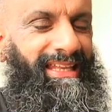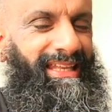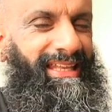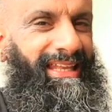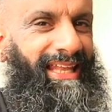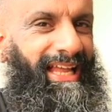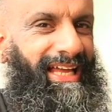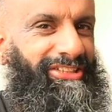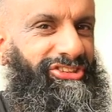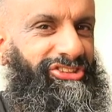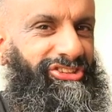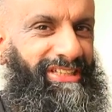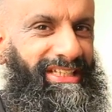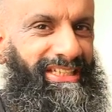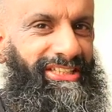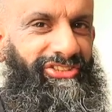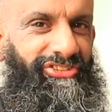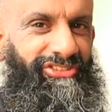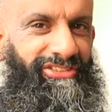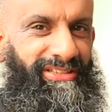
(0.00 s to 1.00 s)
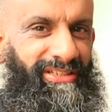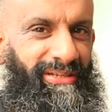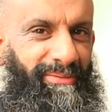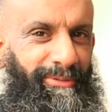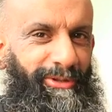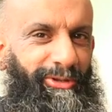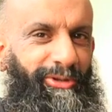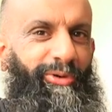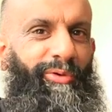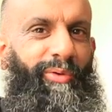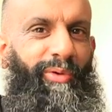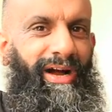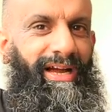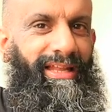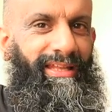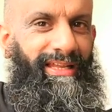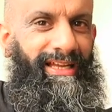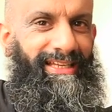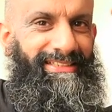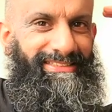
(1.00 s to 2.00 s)
last-ish, but not
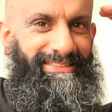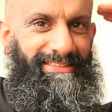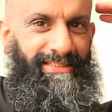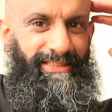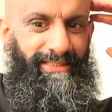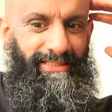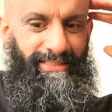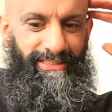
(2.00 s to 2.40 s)
quite last.